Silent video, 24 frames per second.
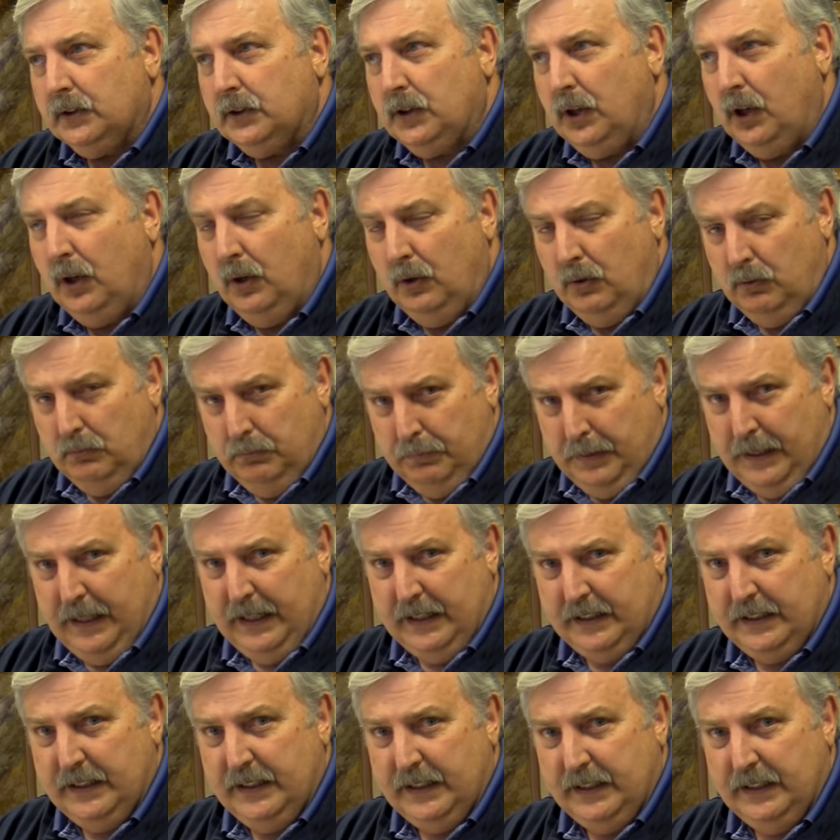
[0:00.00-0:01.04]
tone
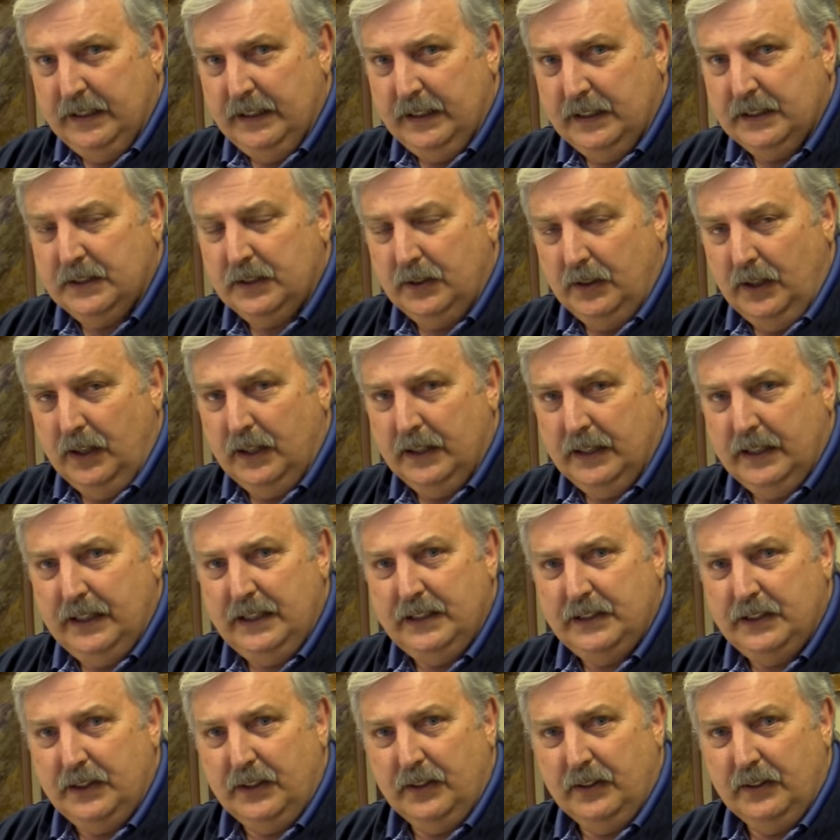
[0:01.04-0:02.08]
painting is a lot
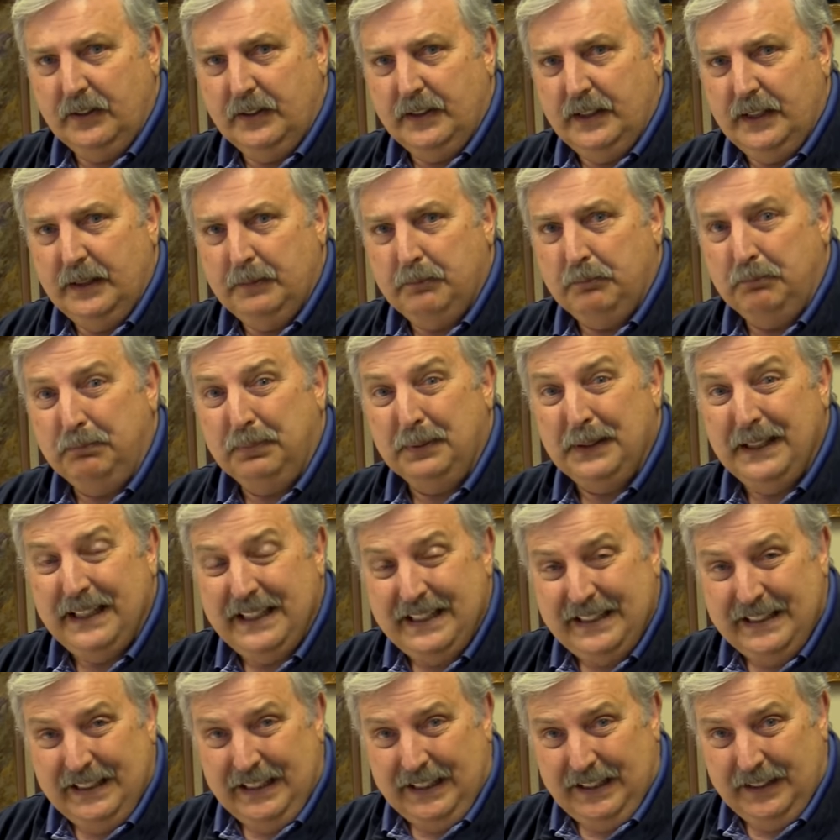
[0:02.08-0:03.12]
easier than
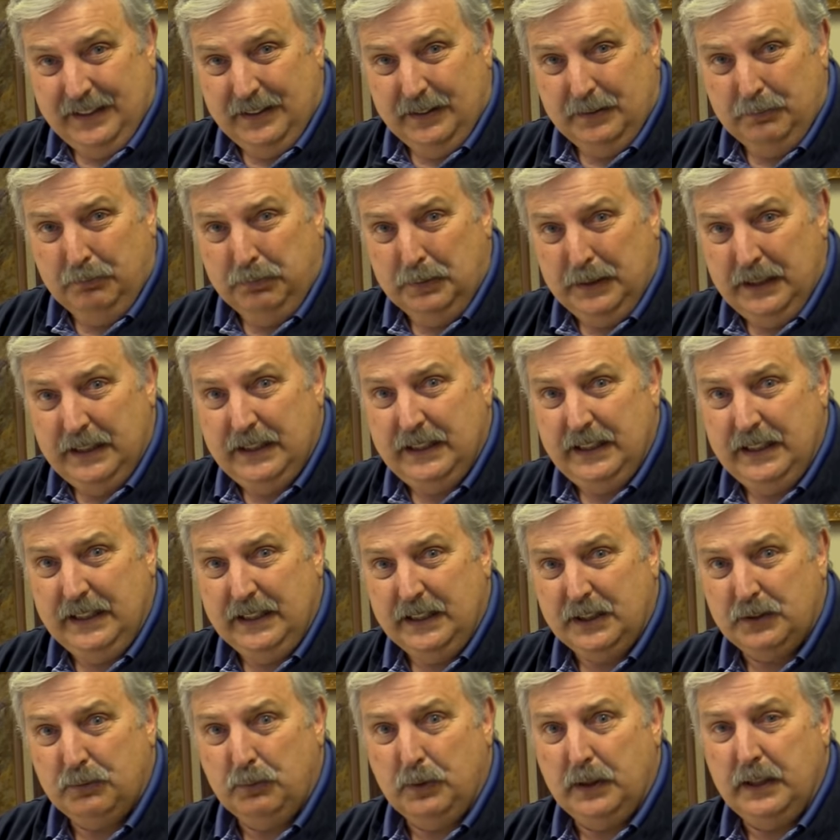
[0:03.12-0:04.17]
blending. Blending
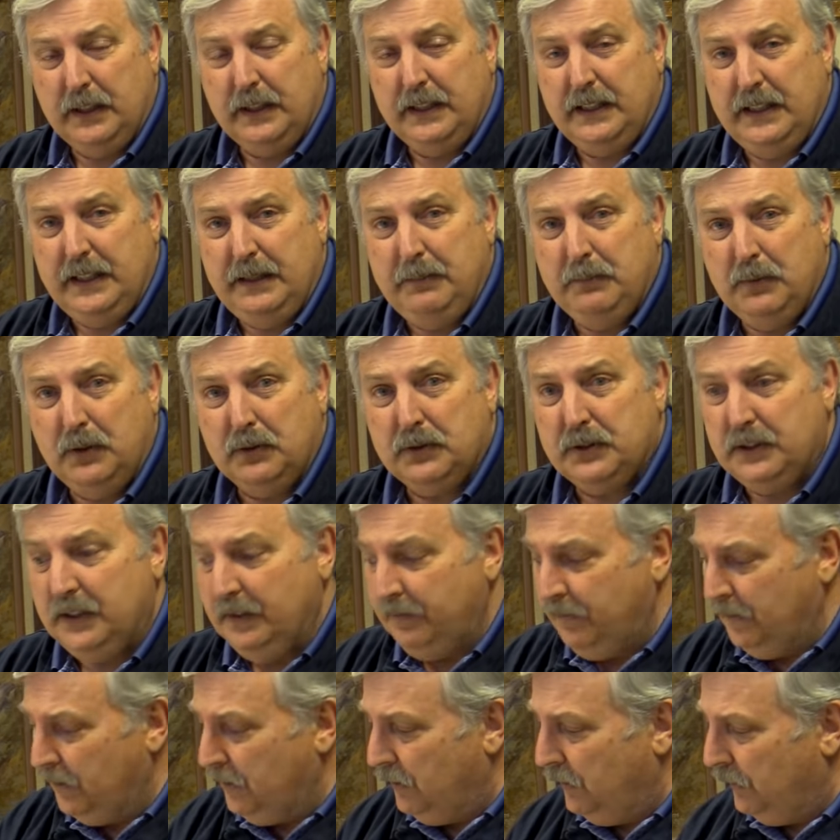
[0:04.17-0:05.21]
is one of the most
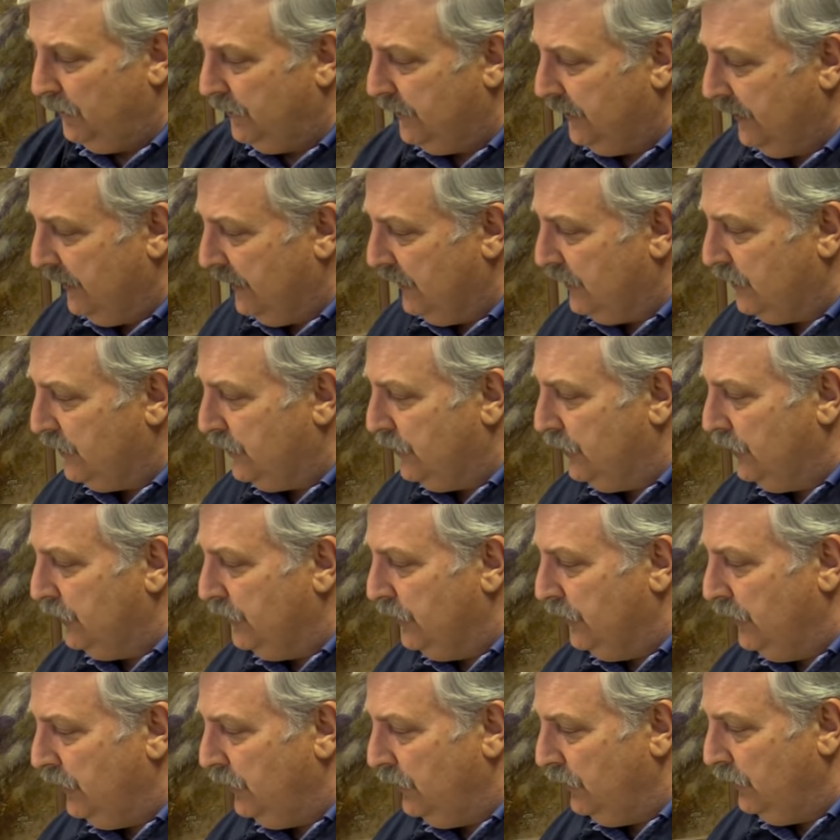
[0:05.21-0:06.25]
difficult things to
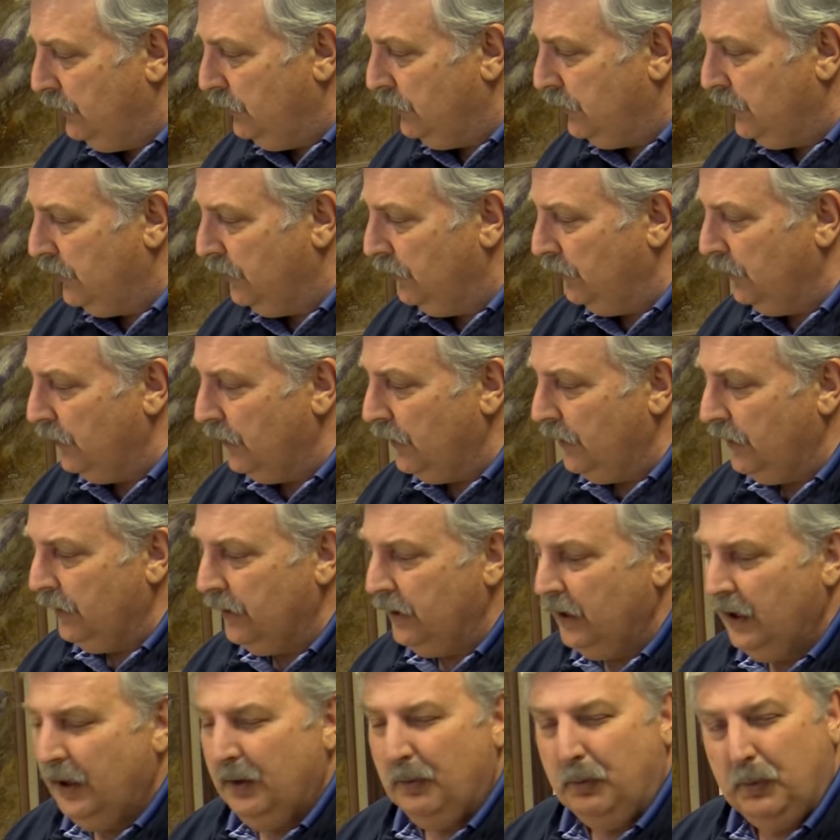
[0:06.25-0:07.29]
do to
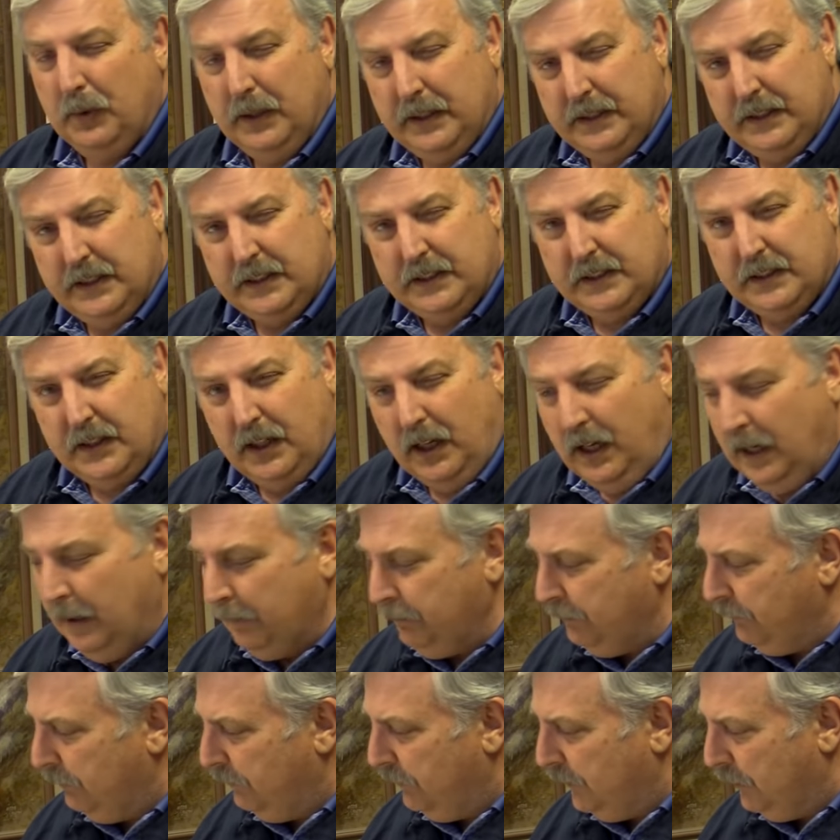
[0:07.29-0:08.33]
learn when to
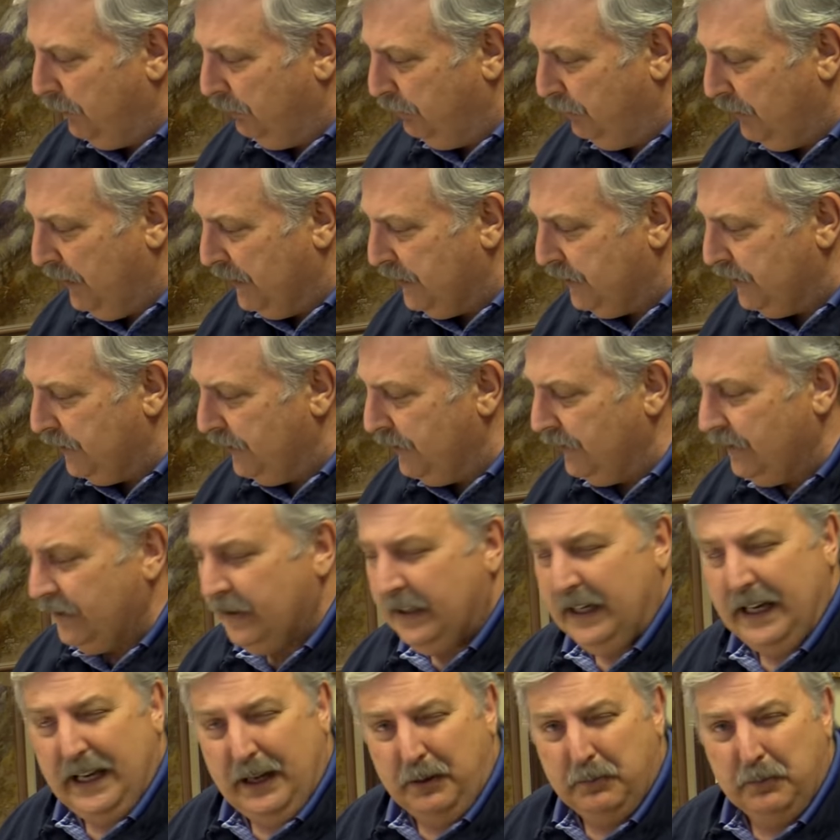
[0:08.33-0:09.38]
stop, the pressure,
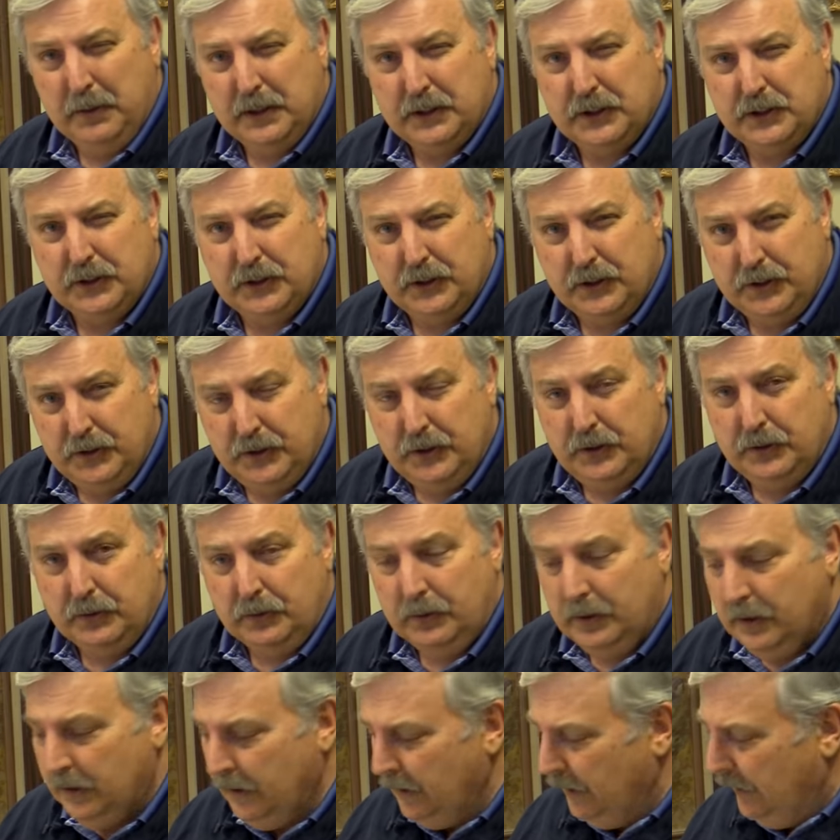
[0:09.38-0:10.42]
and how much to
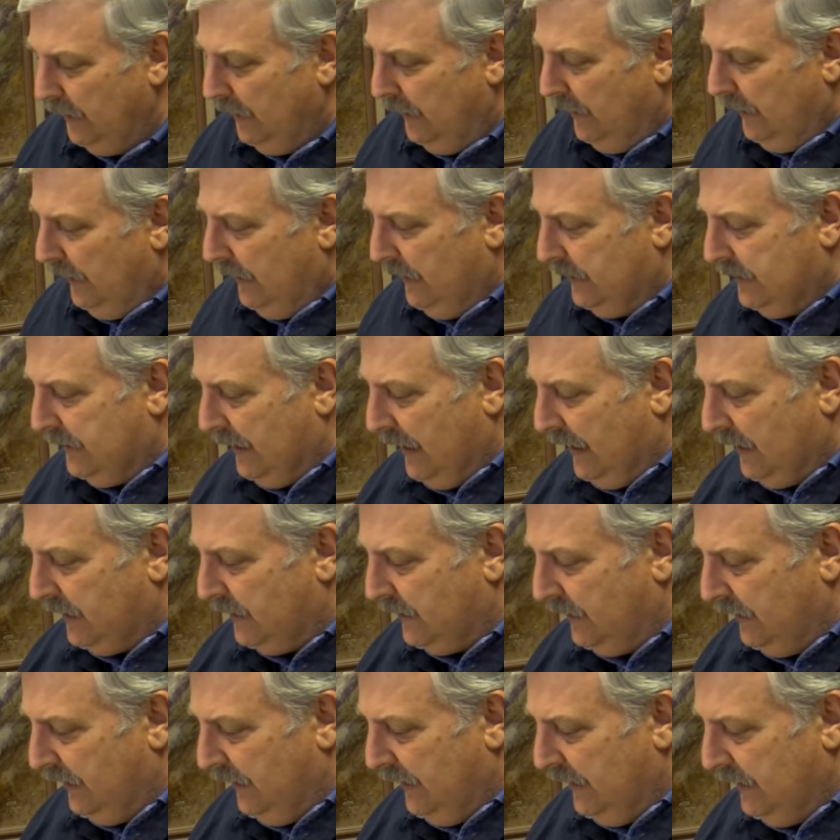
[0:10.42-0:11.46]
do. It's
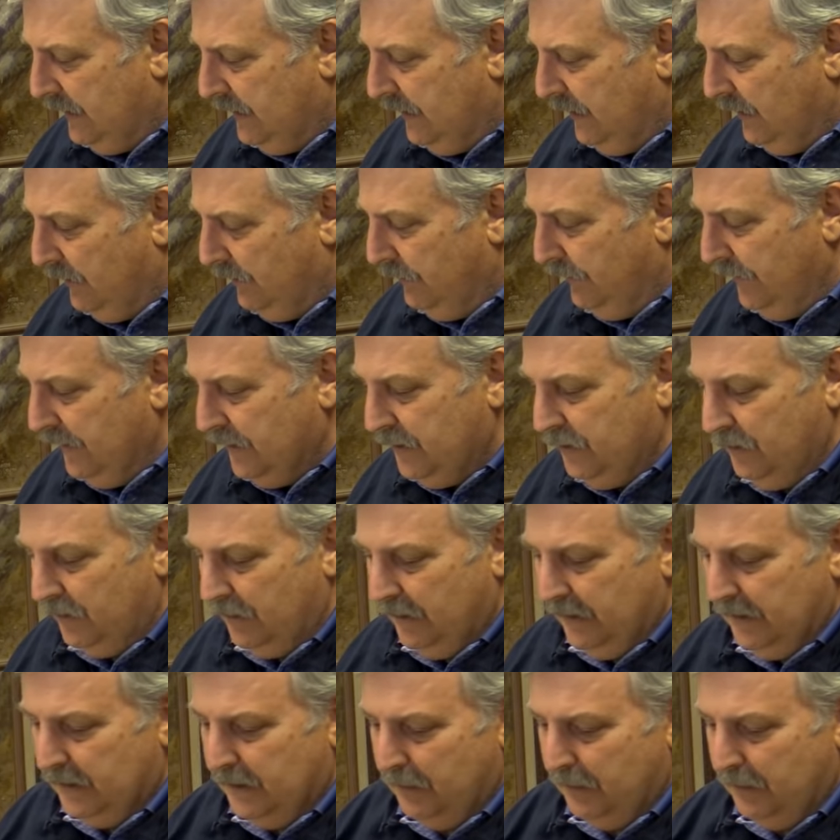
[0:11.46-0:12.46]
actually easier visually